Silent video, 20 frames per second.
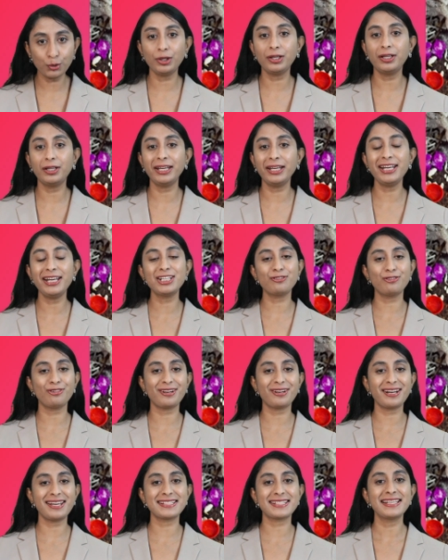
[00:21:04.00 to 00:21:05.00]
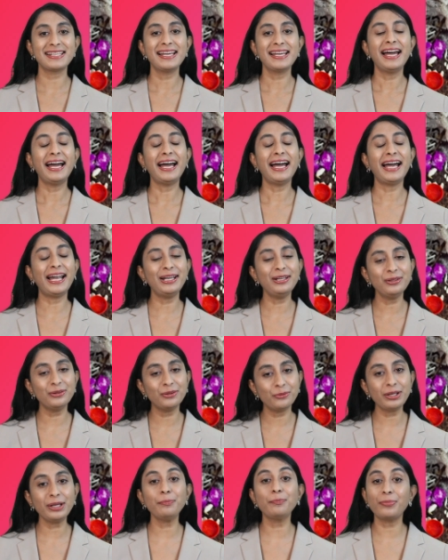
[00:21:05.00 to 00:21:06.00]
deeds for us and
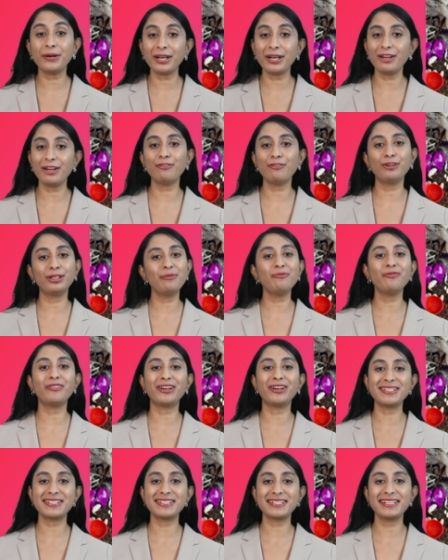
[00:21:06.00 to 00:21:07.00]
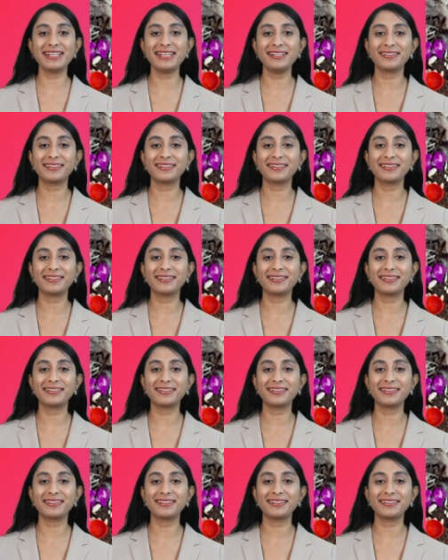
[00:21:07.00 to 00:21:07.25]
we pray for them once in a year.